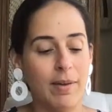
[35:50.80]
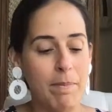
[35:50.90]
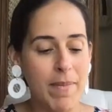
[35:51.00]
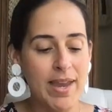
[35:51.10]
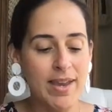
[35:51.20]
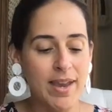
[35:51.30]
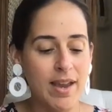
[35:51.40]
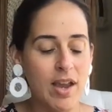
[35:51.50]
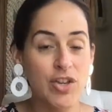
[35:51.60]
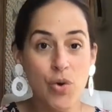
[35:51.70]

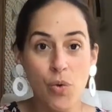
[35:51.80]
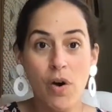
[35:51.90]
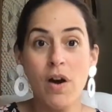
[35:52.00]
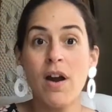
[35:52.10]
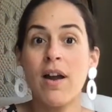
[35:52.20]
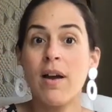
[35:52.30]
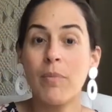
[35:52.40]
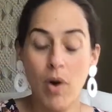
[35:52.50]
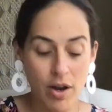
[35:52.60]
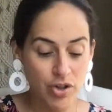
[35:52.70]
making your
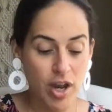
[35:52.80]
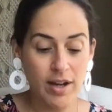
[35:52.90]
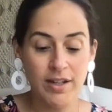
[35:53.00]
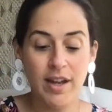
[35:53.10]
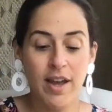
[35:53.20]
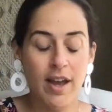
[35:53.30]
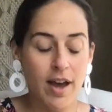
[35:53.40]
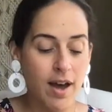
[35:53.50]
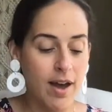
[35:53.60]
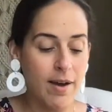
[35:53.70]
project.
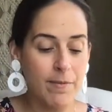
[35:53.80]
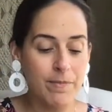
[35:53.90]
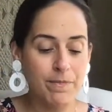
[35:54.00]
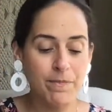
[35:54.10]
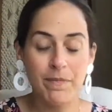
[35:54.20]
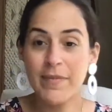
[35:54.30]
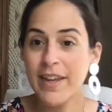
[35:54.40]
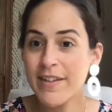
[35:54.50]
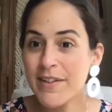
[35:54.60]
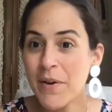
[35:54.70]

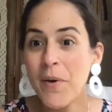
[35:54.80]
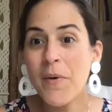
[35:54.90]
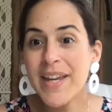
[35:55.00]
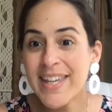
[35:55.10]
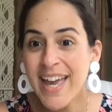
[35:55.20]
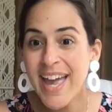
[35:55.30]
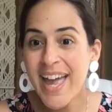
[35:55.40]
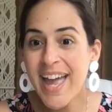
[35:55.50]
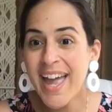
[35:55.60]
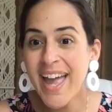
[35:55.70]
So
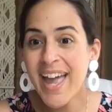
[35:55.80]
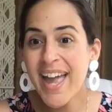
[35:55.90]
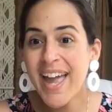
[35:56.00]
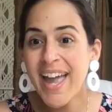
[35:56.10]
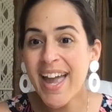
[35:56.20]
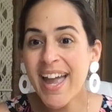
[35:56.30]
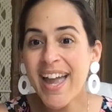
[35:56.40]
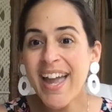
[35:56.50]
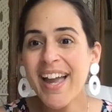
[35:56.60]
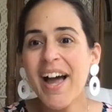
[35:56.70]

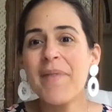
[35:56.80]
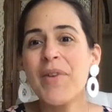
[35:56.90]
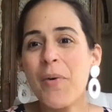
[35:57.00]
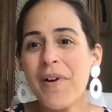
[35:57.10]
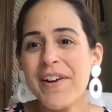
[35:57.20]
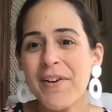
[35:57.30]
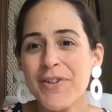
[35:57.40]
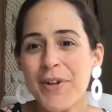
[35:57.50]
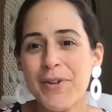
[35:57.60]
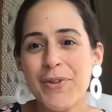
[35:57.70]
yay. I'm nowhere near a
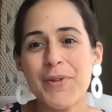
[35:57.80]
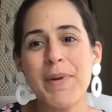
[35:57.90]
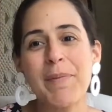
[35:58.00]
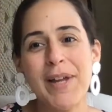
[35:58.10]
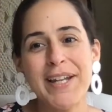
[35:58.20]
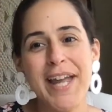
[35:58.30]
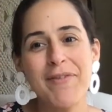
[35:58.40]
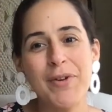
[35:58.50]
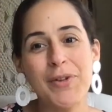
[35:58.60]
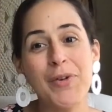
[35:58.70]
Trader Joe's, but I'm lucky to have
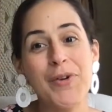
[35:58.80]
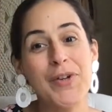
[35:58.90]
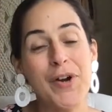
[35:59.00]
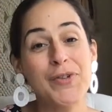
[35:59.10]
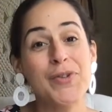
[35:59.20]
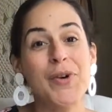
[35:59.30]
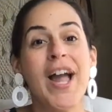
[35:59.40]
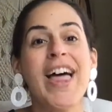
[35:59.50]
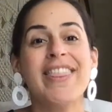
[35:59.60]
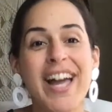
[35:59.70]
a good yarn store.
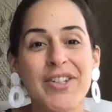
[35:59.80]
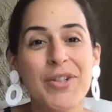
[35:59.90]
That